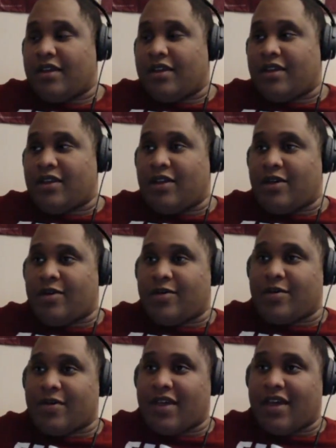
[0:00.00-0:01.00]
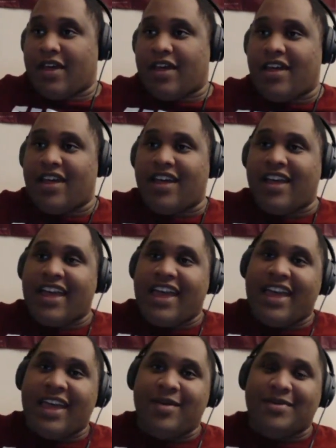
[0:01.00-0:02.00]
you know,
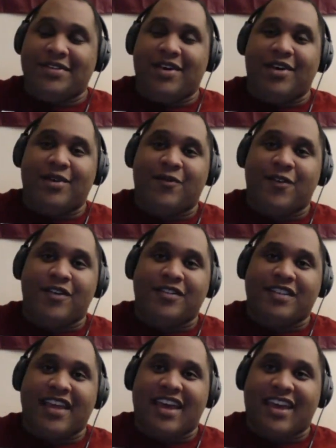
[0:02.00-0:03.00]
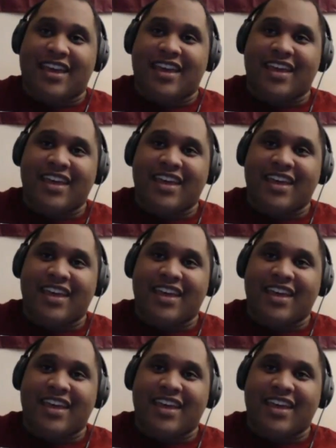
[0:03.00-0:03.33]
he was on First Take,